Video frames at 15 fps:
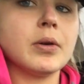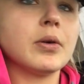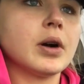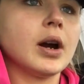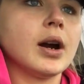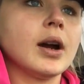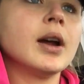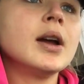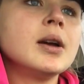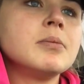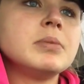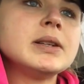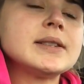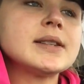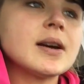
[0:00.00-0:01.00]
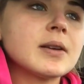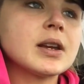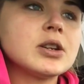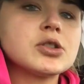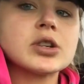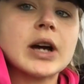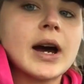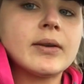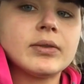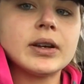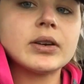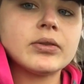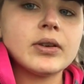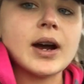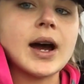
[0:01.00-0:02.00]
or be stuck in
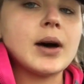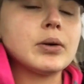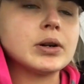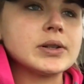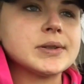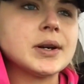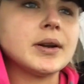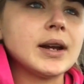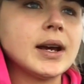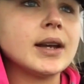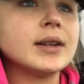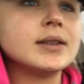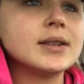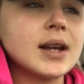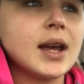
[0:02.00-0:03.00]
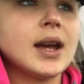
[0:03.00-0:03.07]
traffic for hours on end.